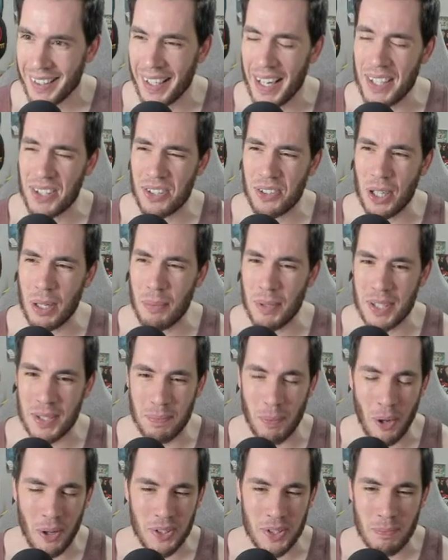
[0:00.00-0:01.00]
tonight's stream is
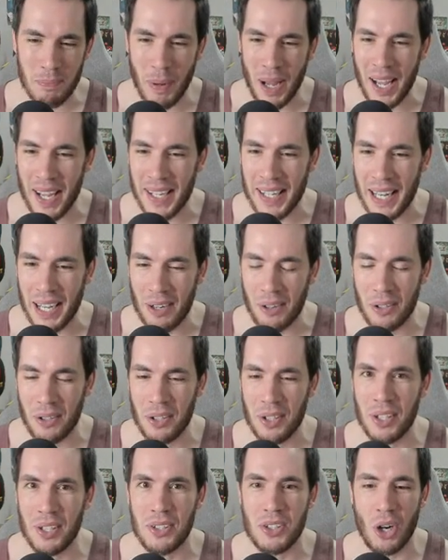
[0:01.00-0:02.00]
sponsored by
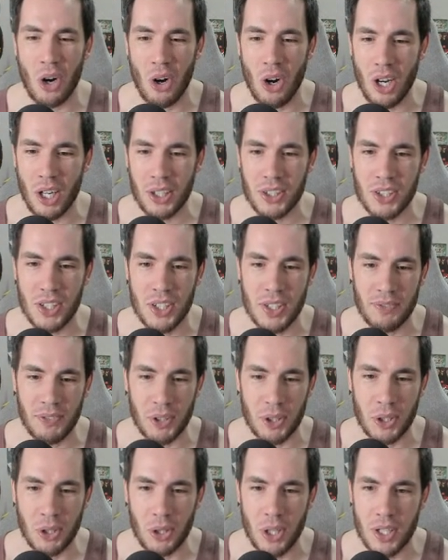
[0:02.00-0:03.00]
Heritage Auctions. If
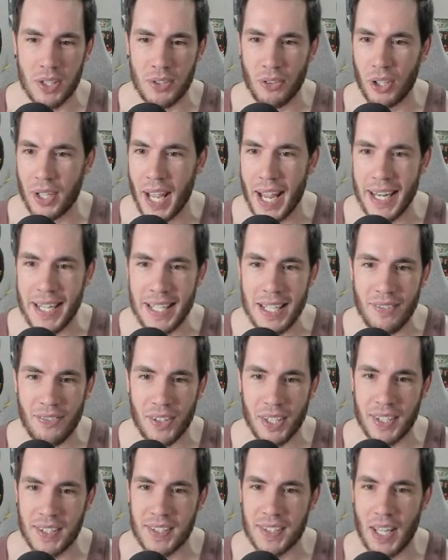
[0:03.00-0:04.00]
you're curious on any of the
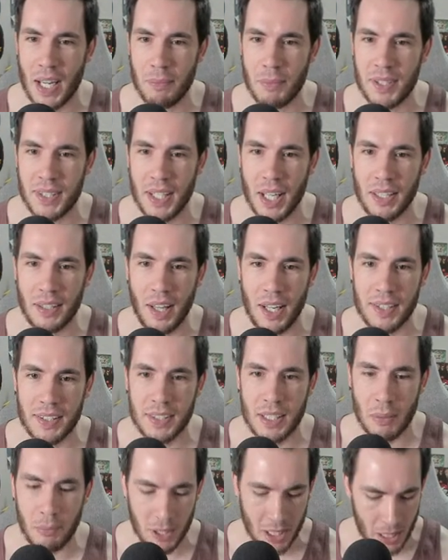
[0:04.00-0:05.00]
consignment Fair deadlines warning.
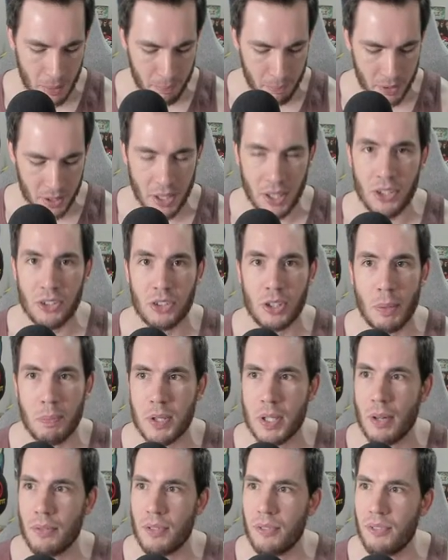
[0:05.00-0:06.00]
coming up in the
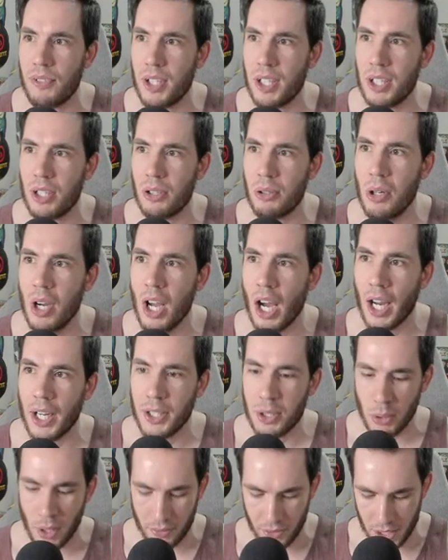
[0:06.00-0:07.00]
description of the video, I
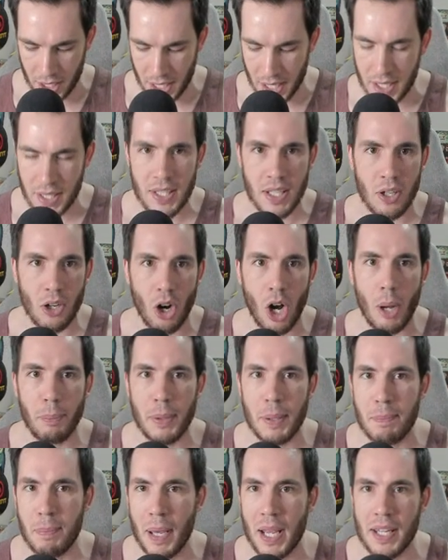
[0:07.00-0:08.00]
do have an easy
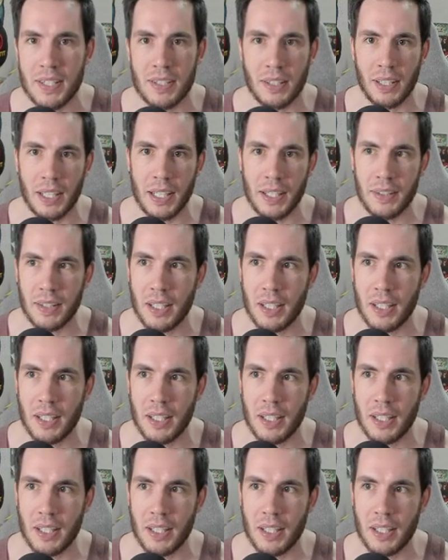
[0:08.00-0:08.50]
copy paste link